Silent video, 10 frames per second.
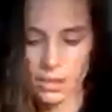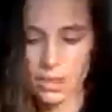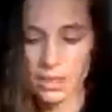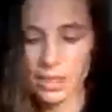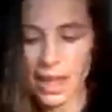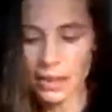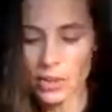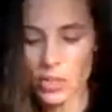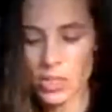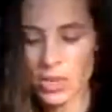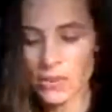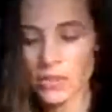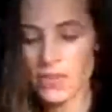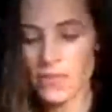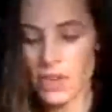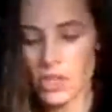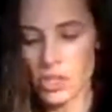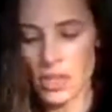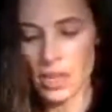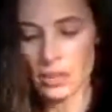and allow yourself to
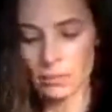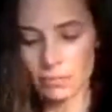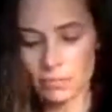envision that.